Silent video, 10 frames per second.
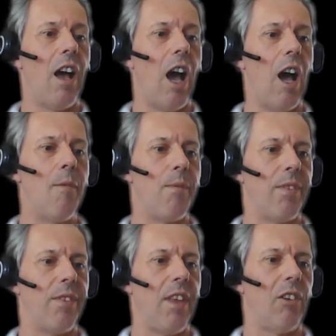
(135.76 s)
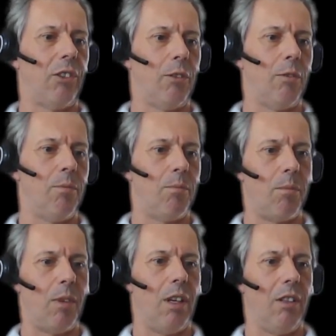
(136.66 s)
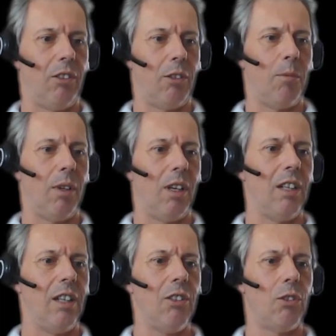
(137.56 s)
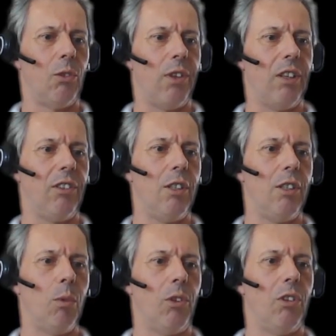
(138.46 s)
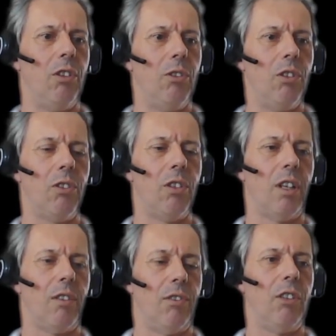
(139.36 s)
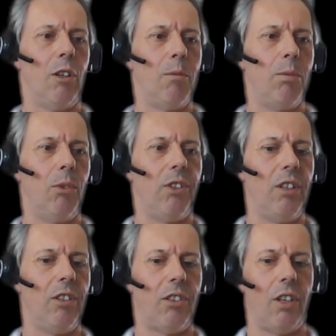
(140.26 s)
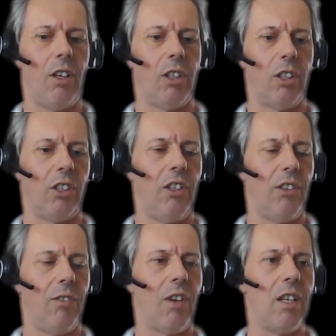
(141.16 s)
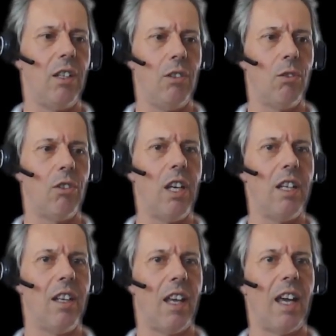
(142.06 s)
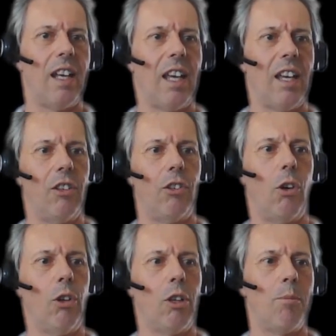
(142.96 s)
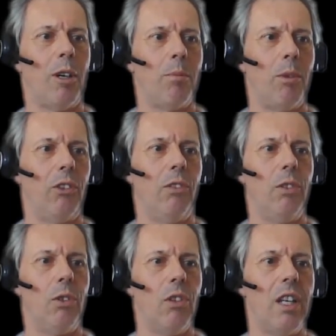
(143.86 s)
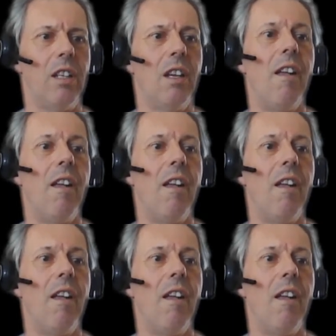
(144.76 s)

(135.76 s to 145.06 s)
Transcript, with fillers: Um, there are some, some additional things that you want to do too, like, for example, since uh, Russia has invaded Ukraine and has occupied parts of Ukraine,